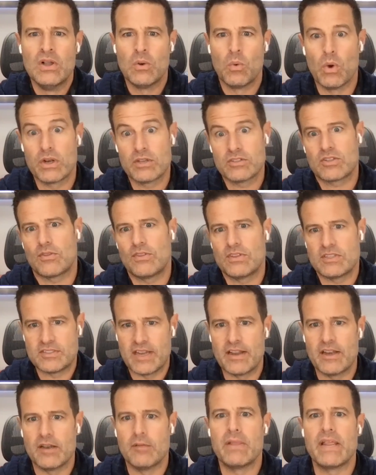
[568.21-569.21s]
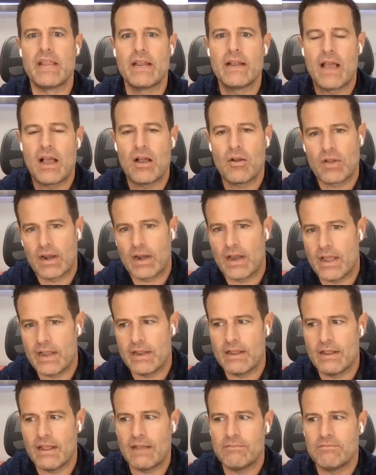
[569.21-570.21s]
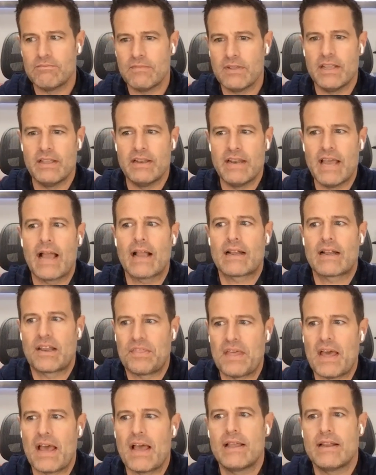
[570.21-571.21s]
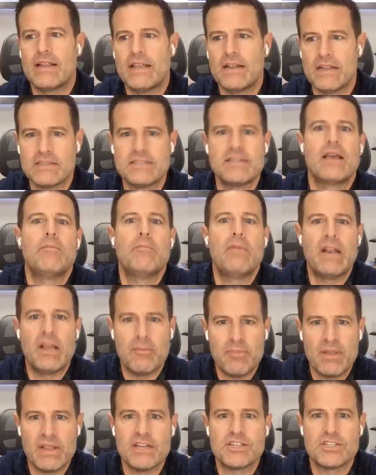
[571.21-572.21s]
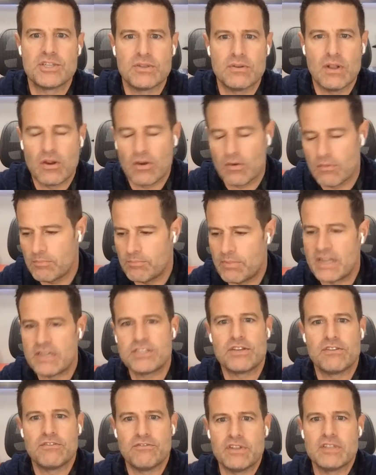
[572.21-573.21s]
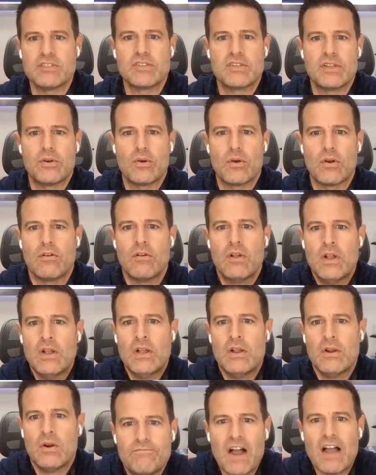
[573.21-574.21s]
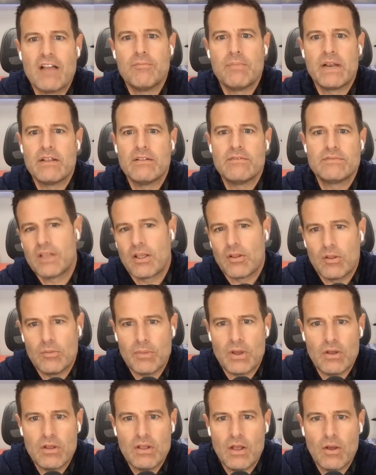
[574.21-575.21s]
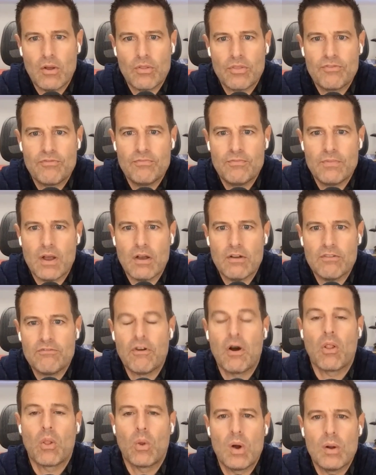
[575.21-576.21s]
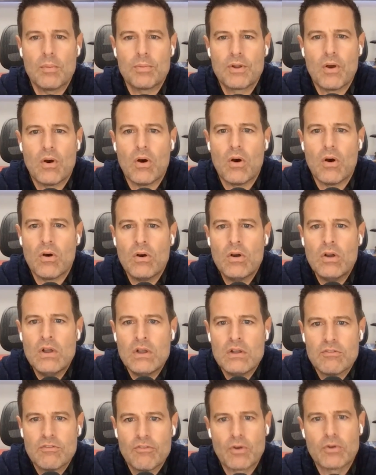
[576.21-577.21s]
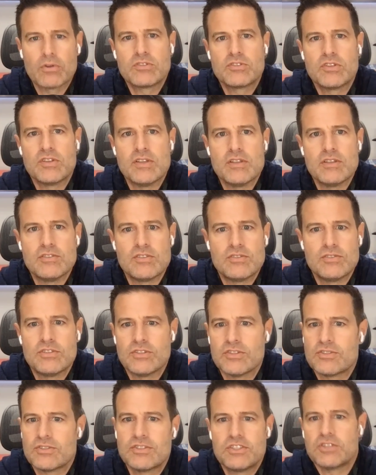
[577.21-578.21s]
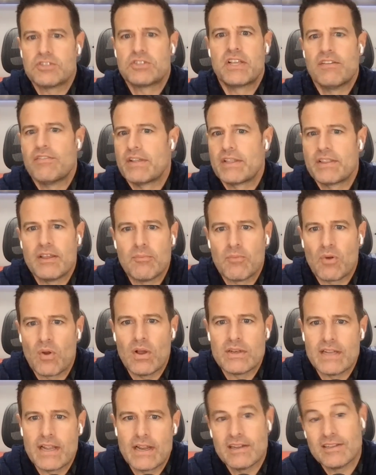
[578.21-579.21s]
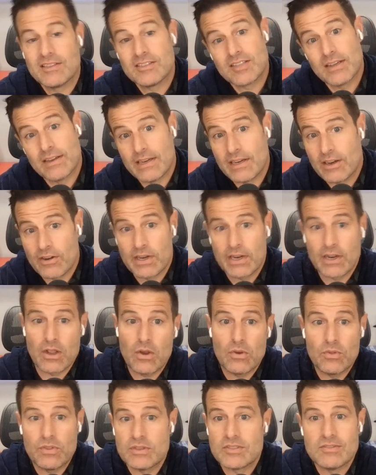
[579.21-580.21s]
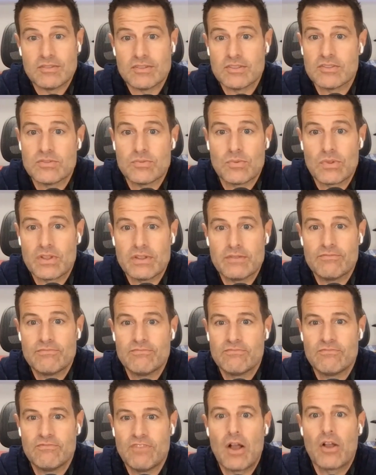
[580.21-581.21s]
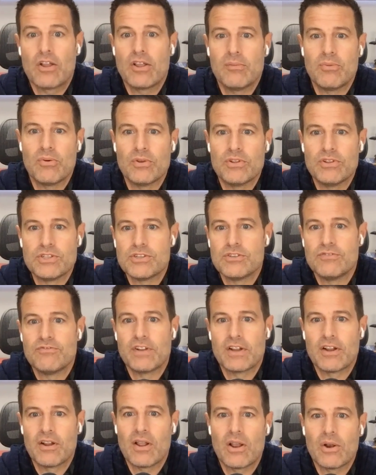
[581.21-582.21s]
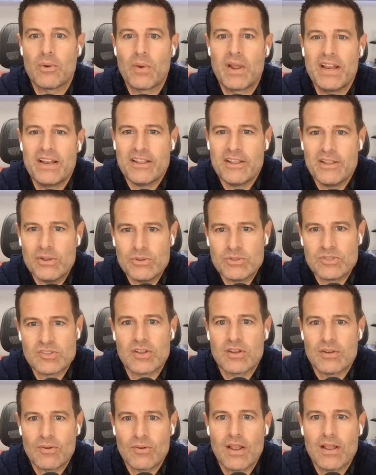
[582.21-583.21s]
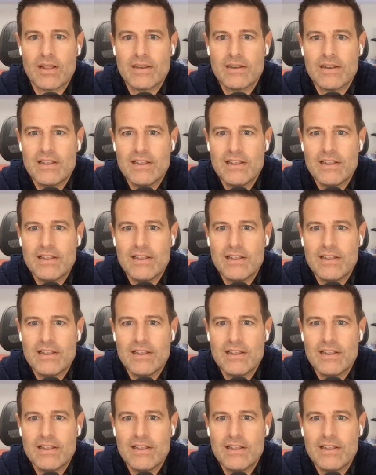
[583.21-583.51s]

What does all this data mean? How can I enact that in a 10-minute patient visit or a 5-minute telehealth follow-up call versus just giving them raw data and saying, here you go, this is really valuable. You should figure out a way to use it, right?